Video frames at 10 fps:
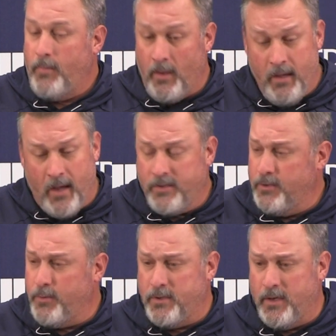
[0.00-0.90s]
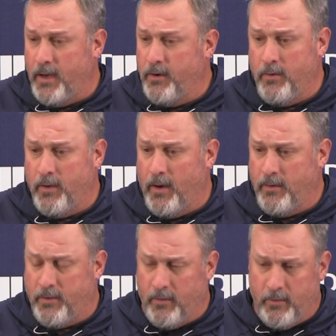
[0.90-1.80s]
Yes, that's what you got to do. You
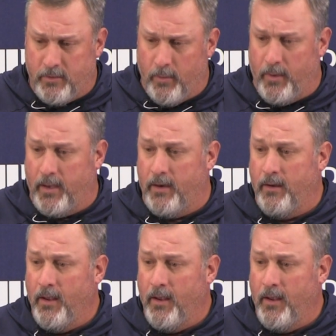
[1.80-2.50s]
got until we get